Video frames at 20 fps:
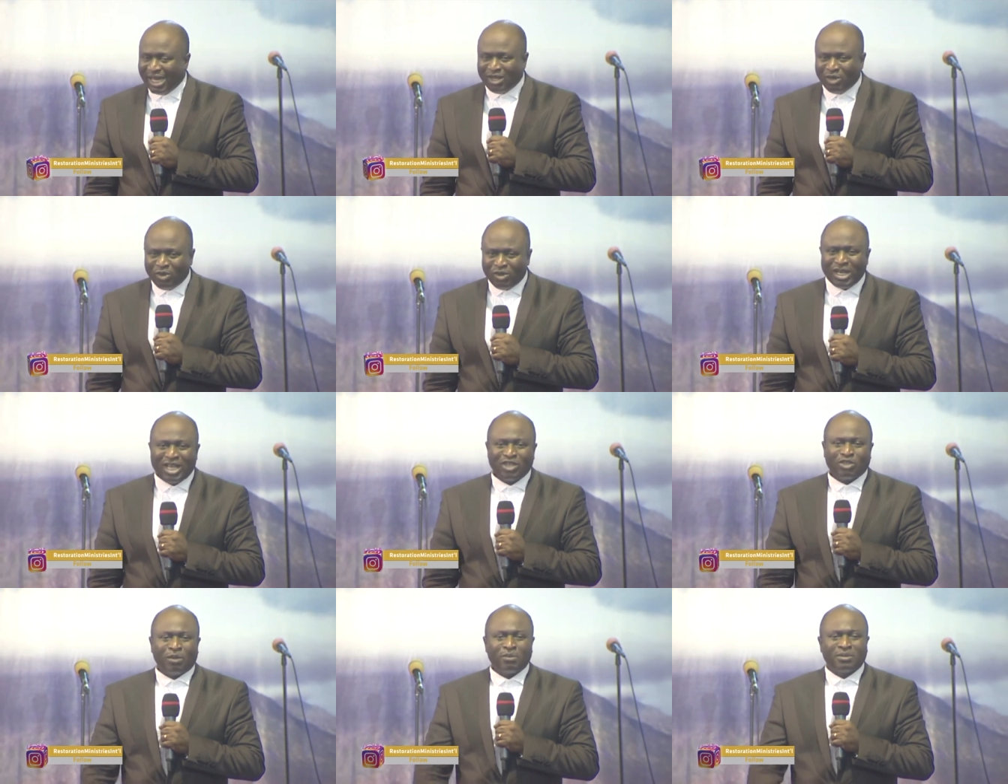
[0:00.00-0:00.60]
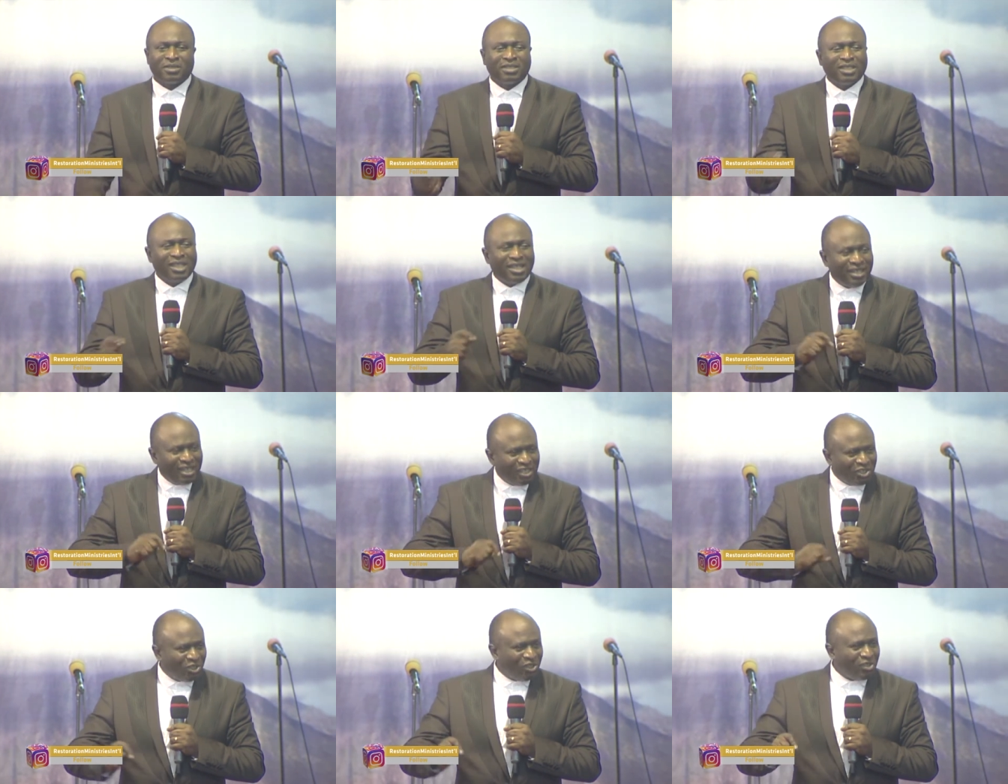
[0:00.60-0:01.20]
You know, there are some
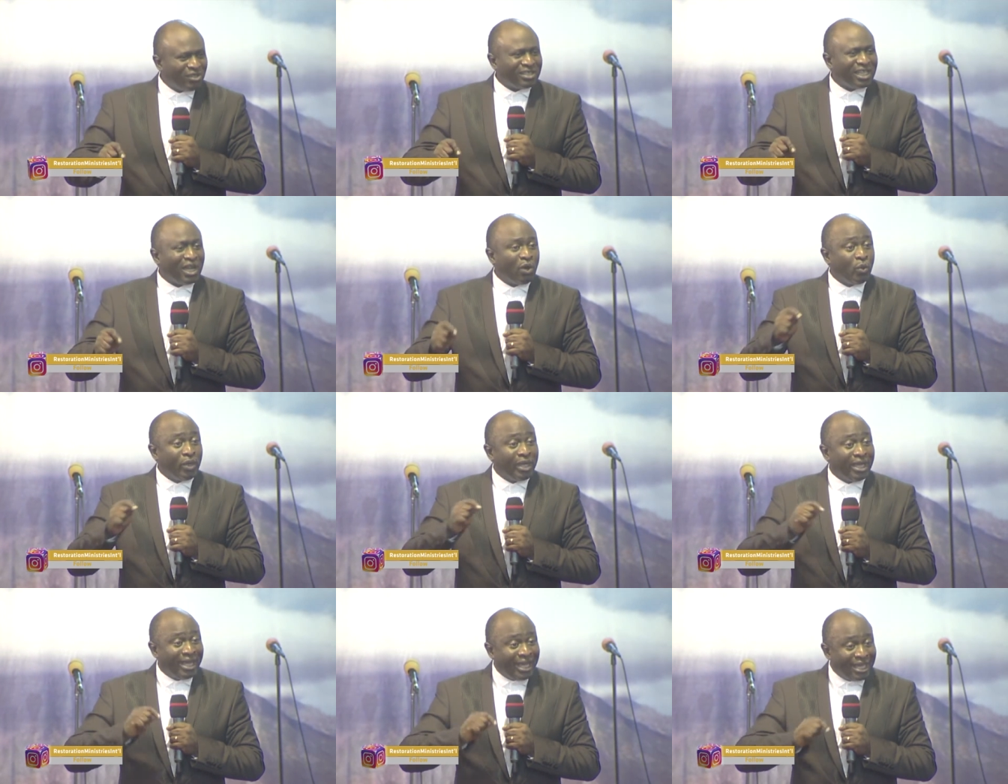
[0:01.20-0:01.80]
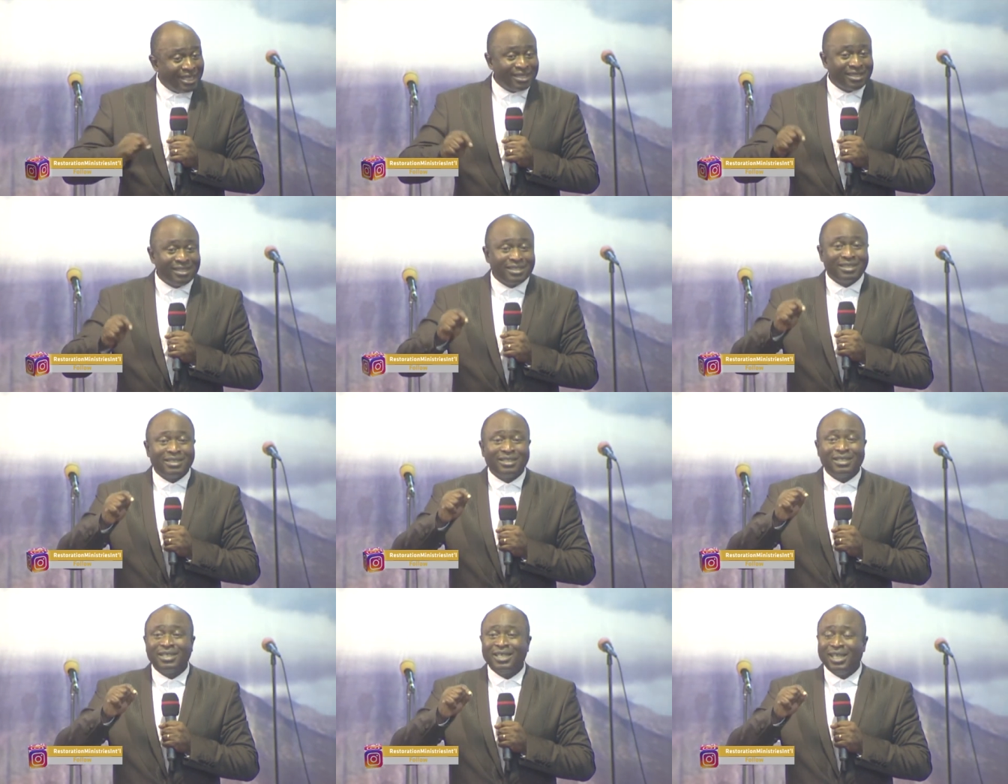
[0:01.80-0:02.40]
signatures that we
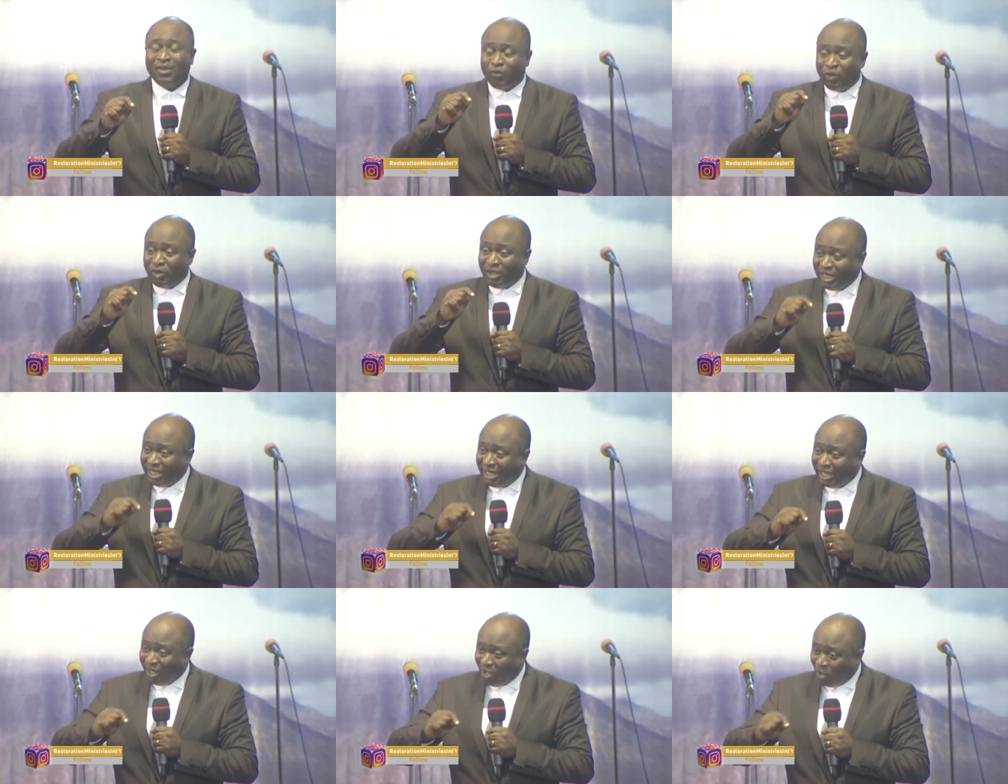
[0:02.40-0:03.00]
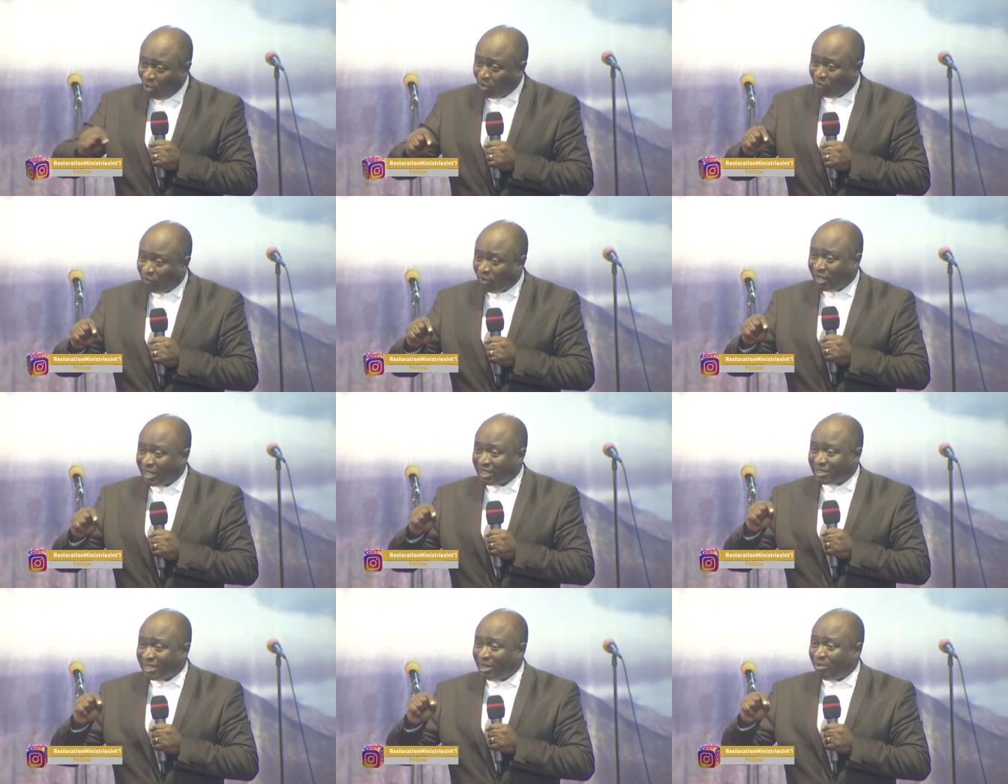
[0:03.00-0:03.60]
get if you need a loan,
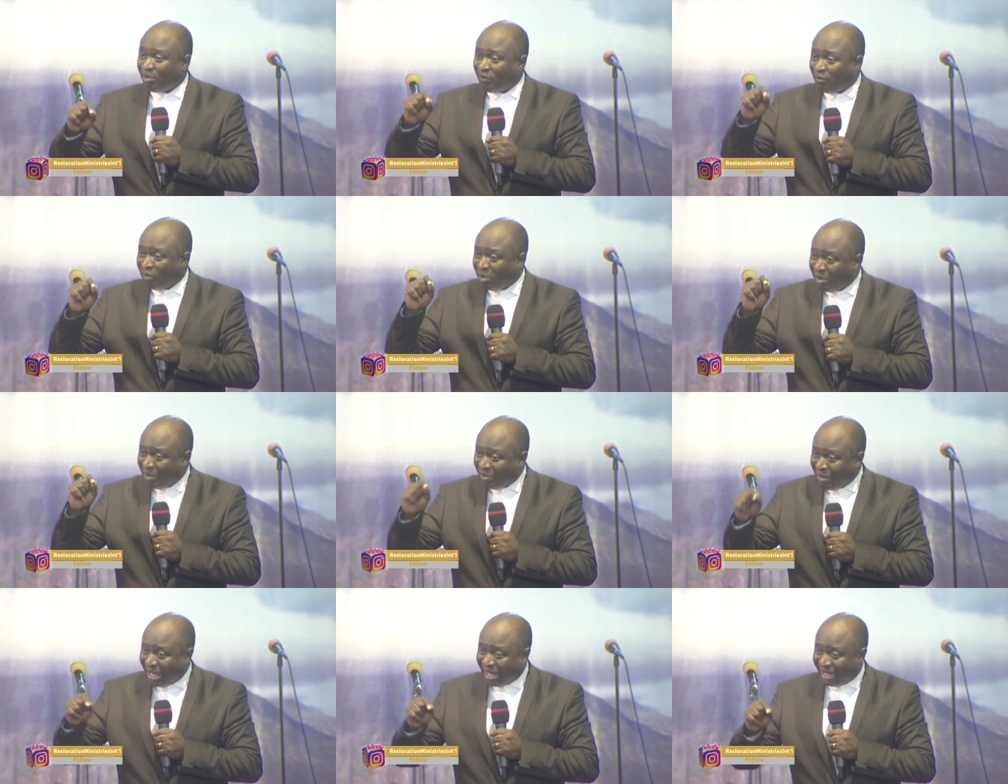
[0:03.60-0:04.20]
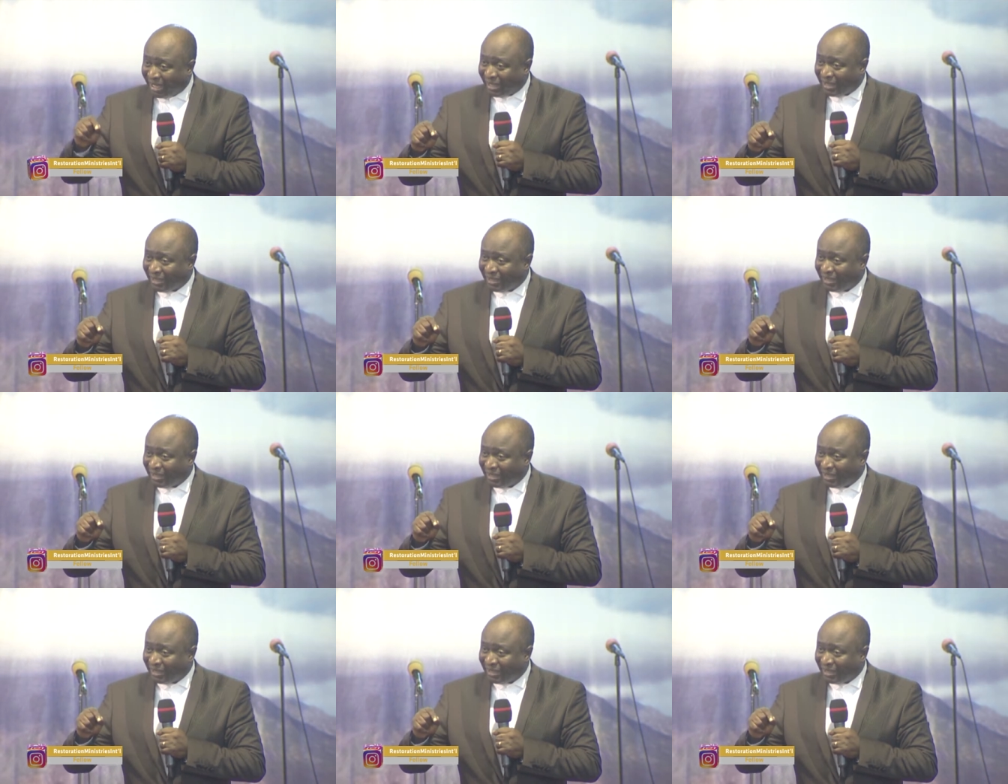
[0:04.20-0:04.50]
for example, from a bank